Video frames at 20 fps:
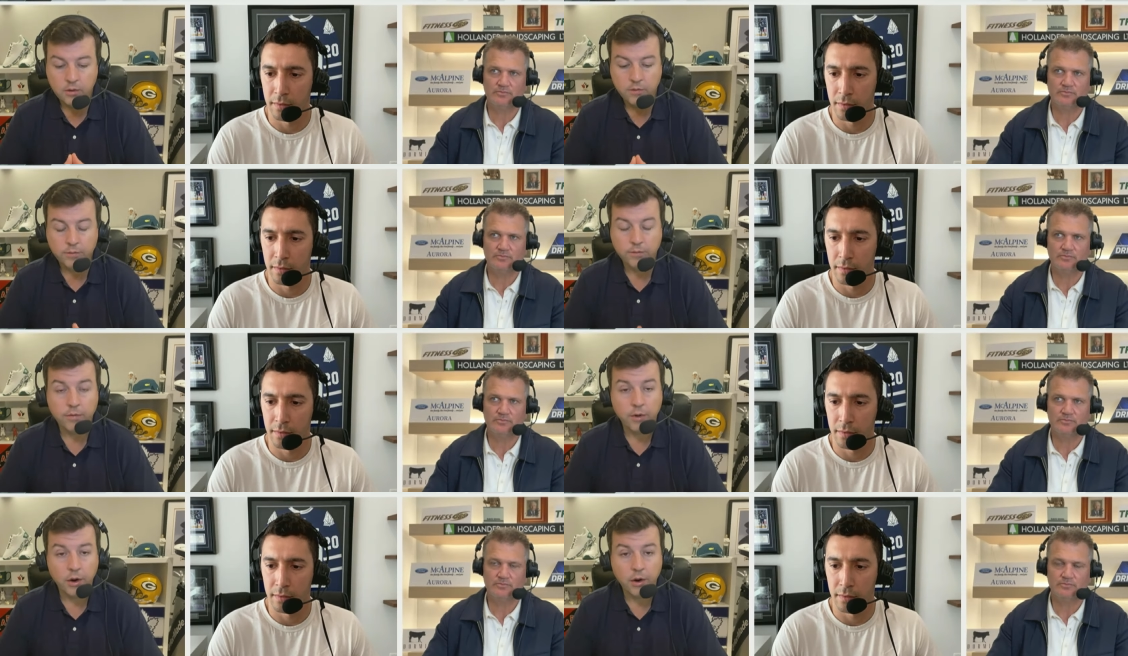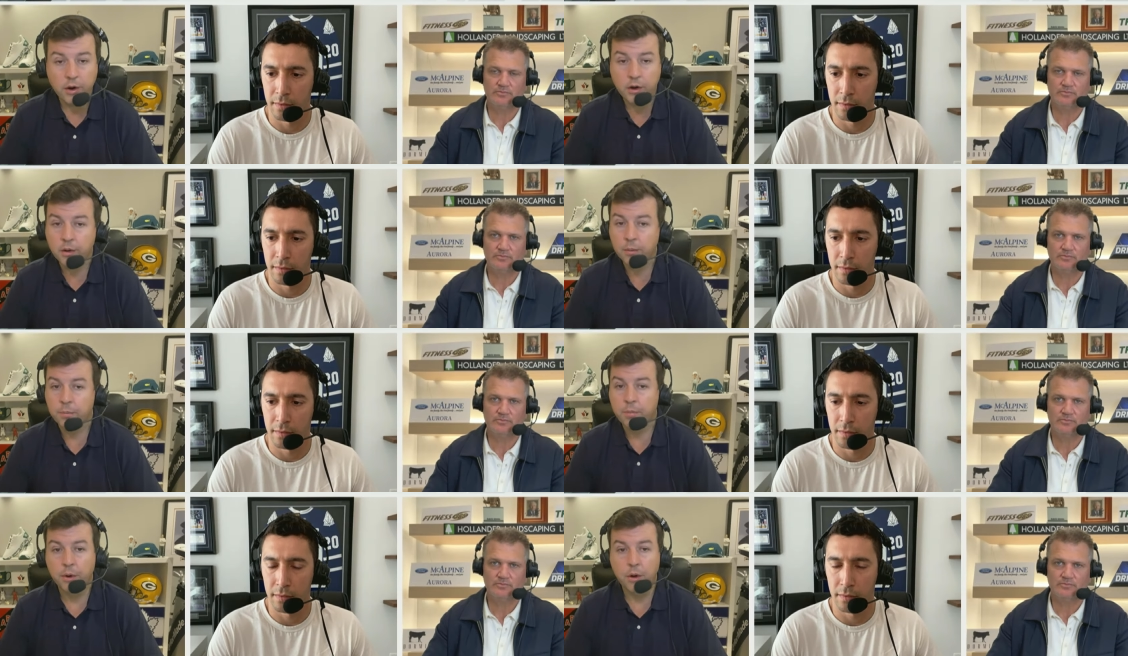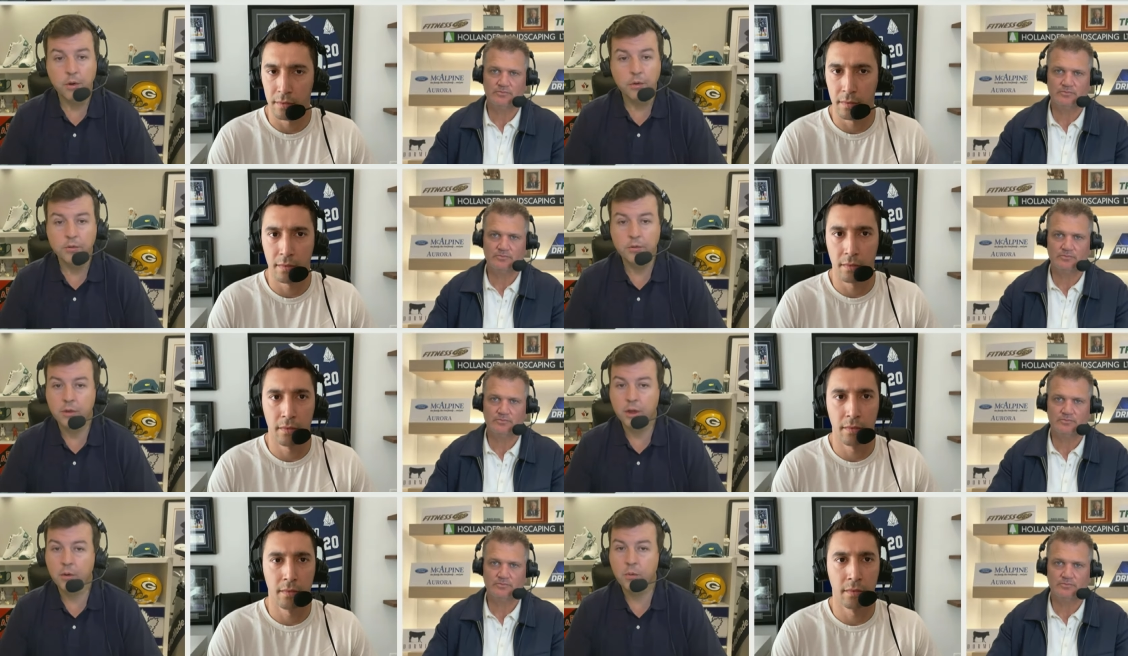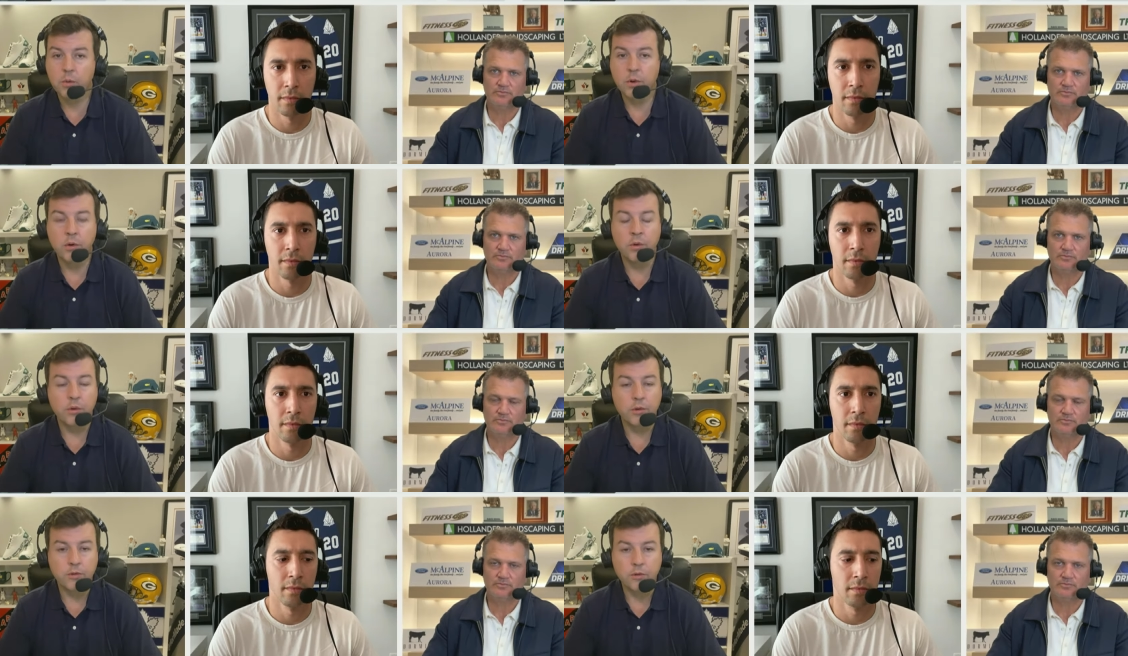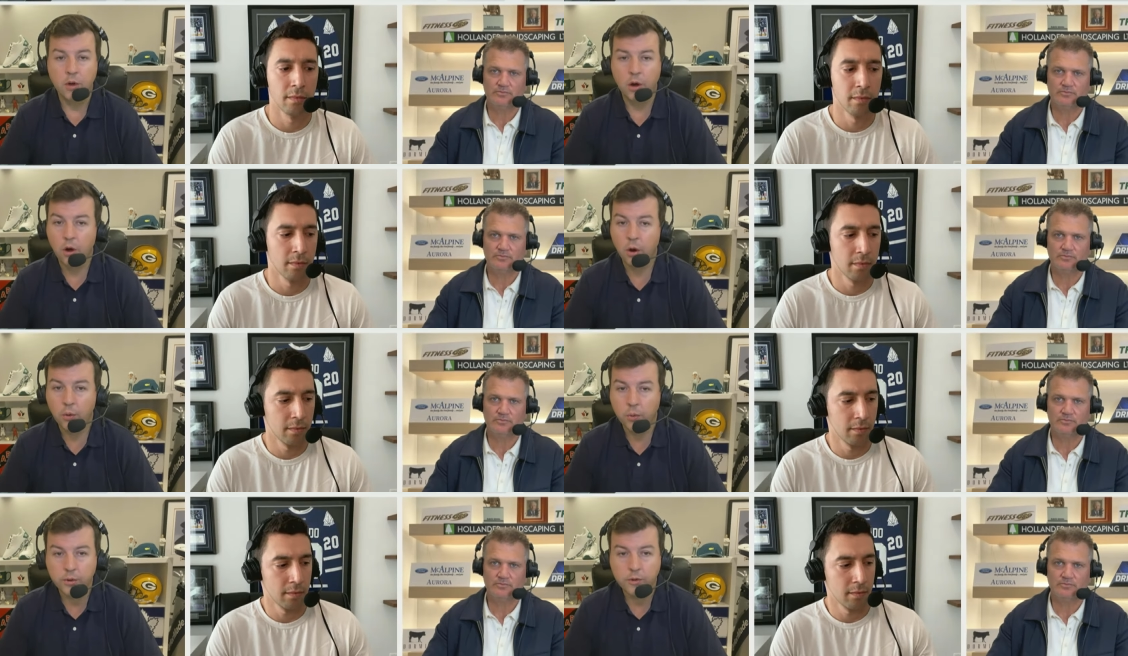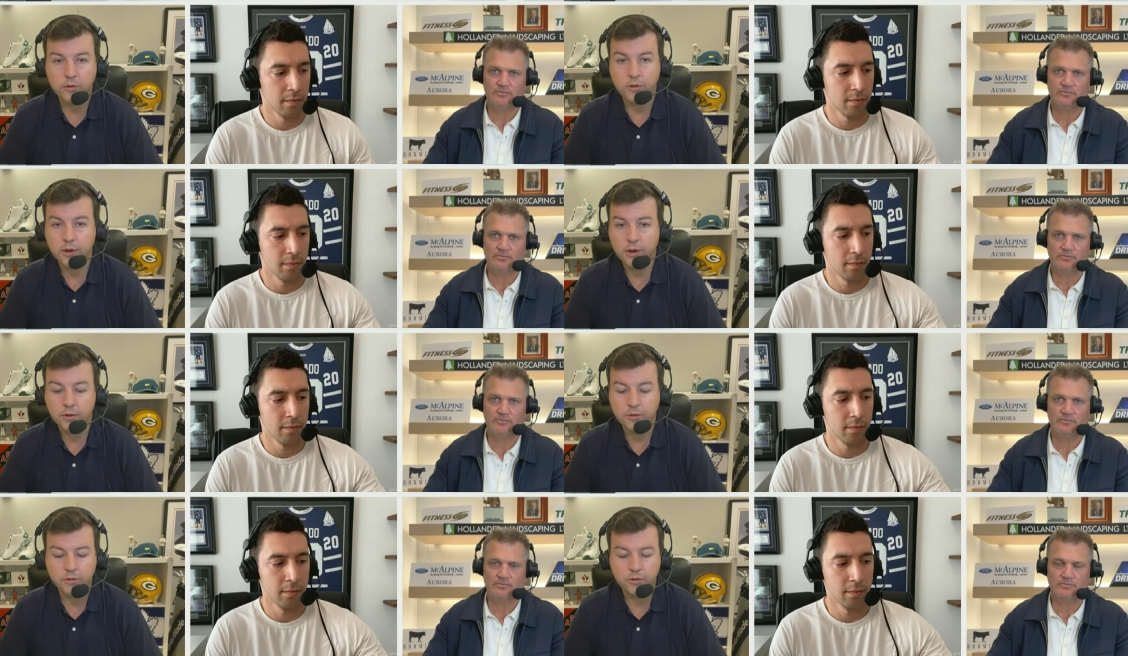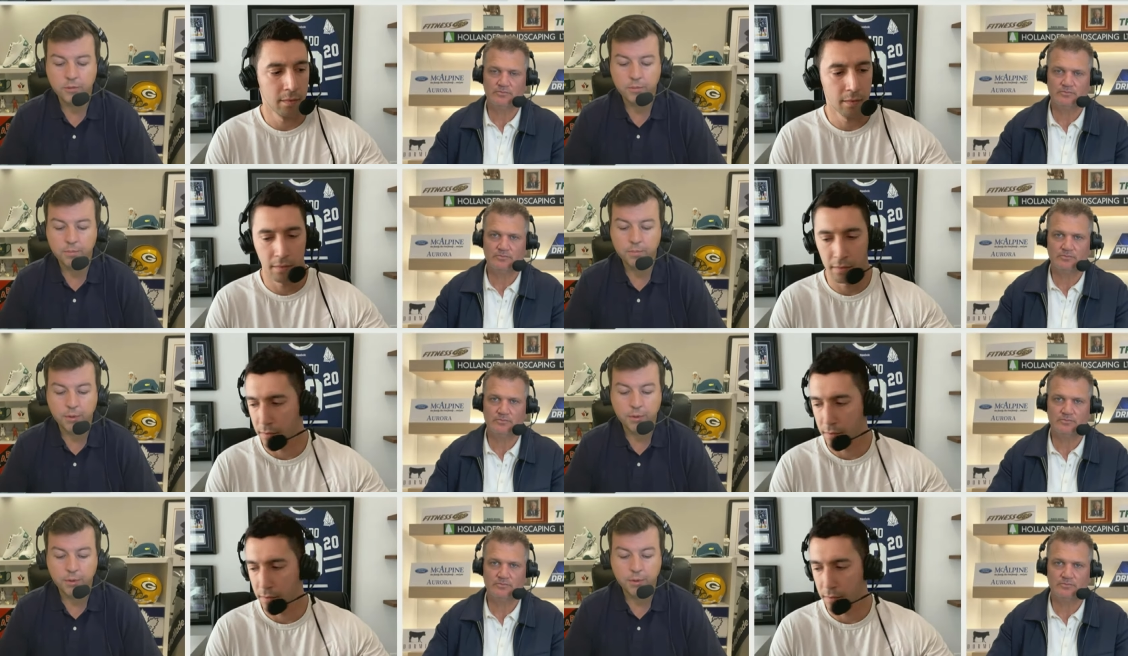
Speaker 1: very composed, like Windhorst always is,